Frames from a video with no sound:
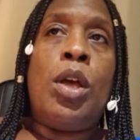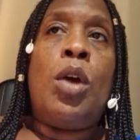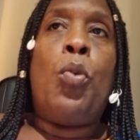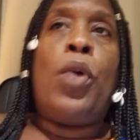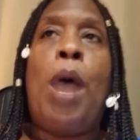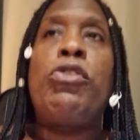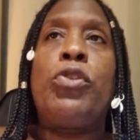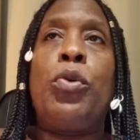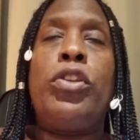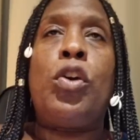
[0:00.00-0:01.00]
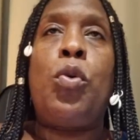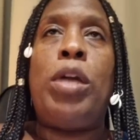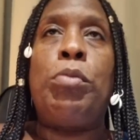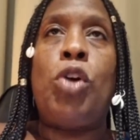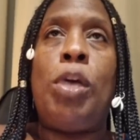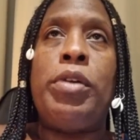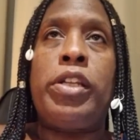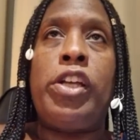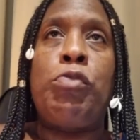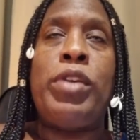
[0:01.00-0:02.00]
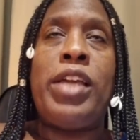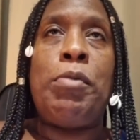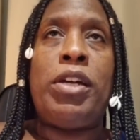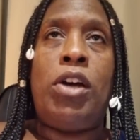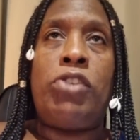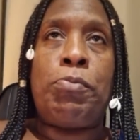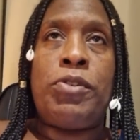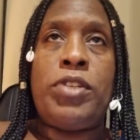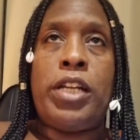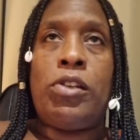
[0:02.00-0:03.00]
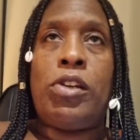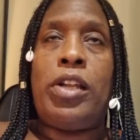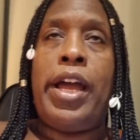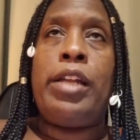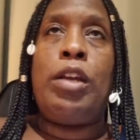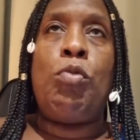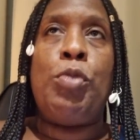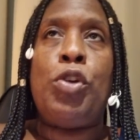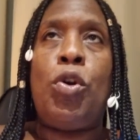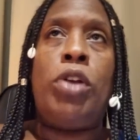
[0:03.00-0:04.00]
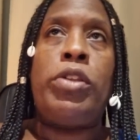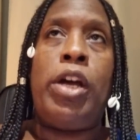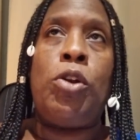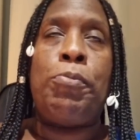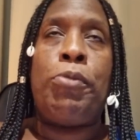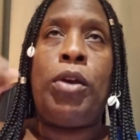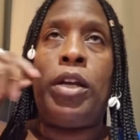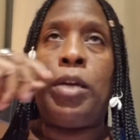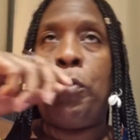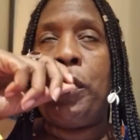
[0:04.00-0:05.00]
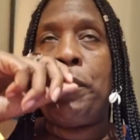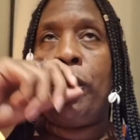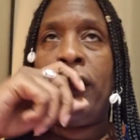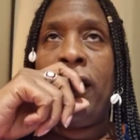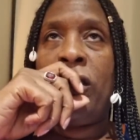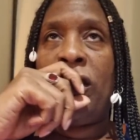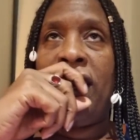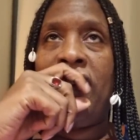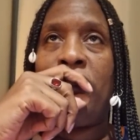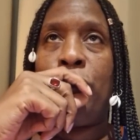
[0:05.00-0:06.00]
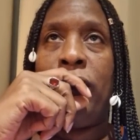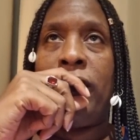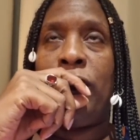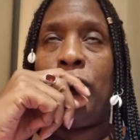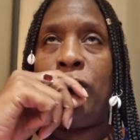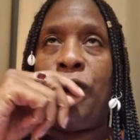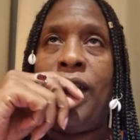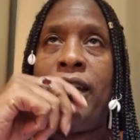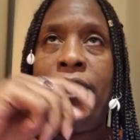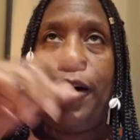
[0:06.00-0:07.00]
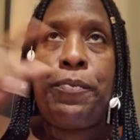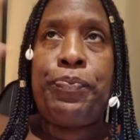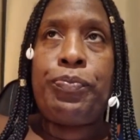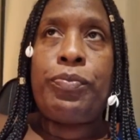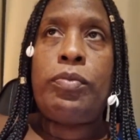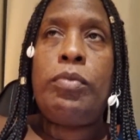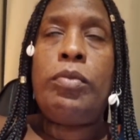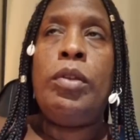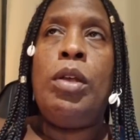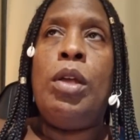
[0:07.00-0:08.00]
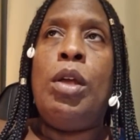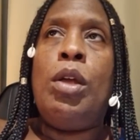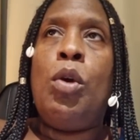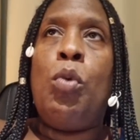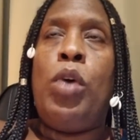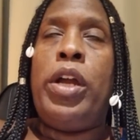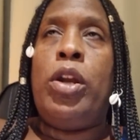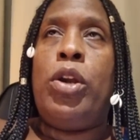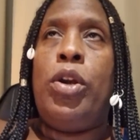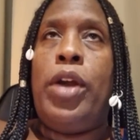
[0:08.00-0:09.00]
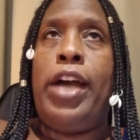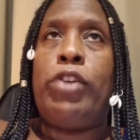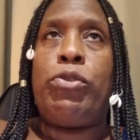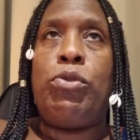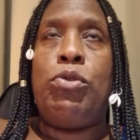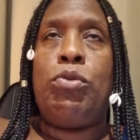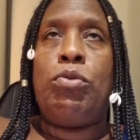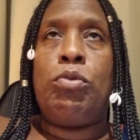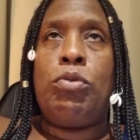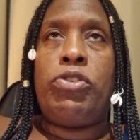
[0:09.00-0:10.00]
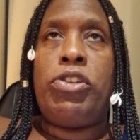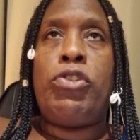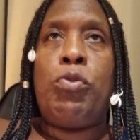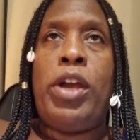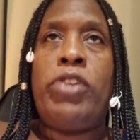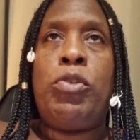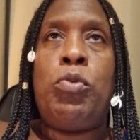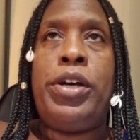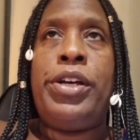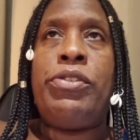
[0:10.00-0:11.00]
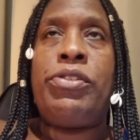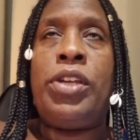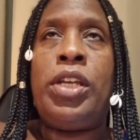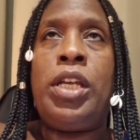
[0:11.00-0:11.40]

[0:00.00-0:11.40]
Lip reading: When I was doing the quantum karmic cleanse, we came across a particular client, and when we pulled down her Akashic record to find out what her actual situation was,